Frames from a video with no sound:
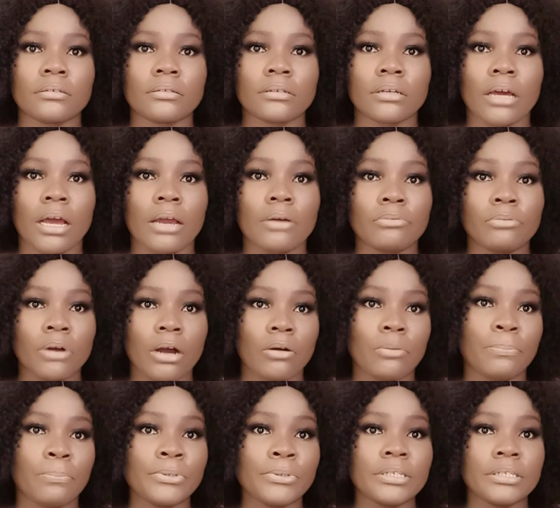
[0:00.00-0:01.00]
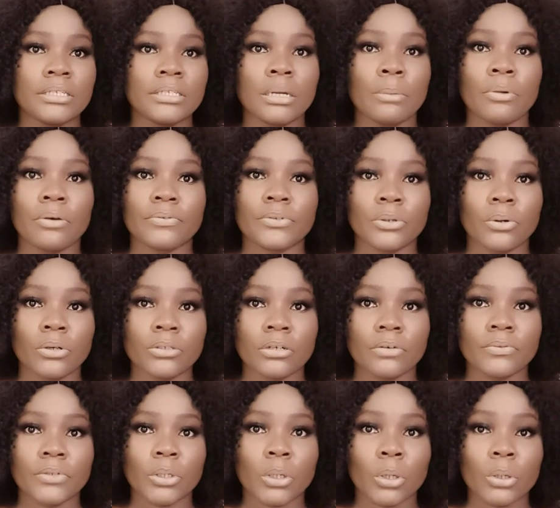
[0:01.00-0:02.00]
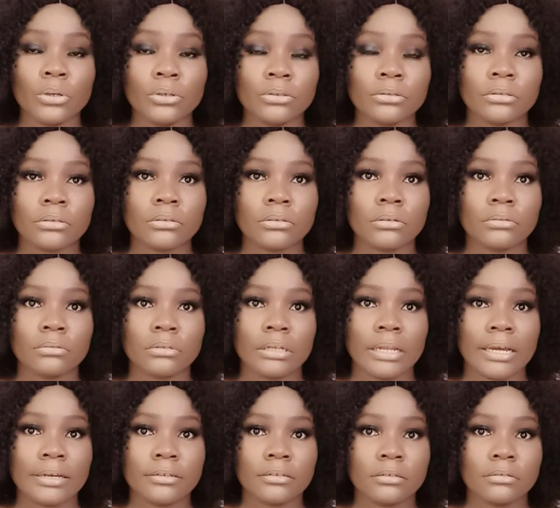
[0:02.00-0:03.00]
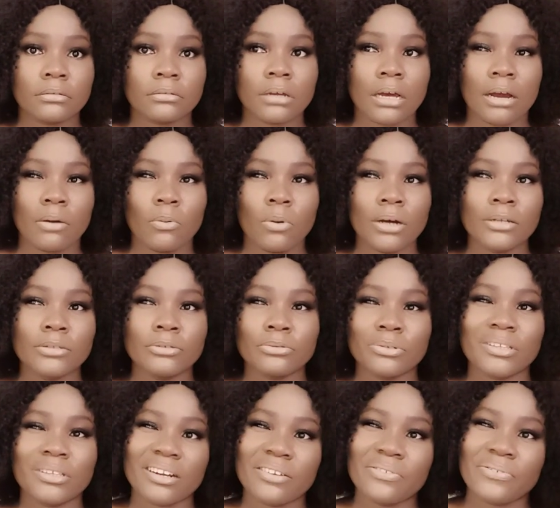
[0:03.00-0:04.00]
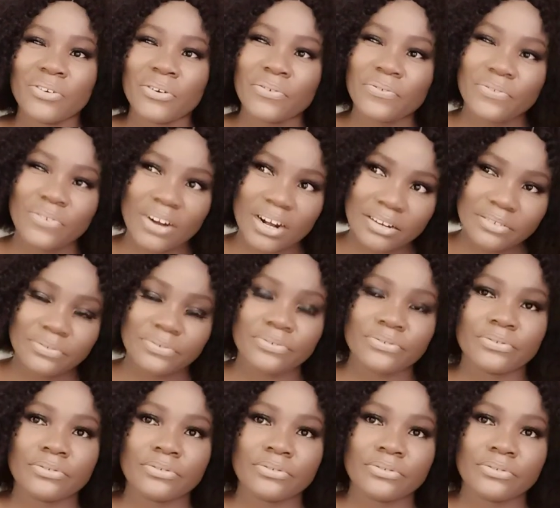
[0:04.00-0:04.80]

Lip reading: I'll put the name of the owner of the clothes, like 1, 2, 3, 4, 5,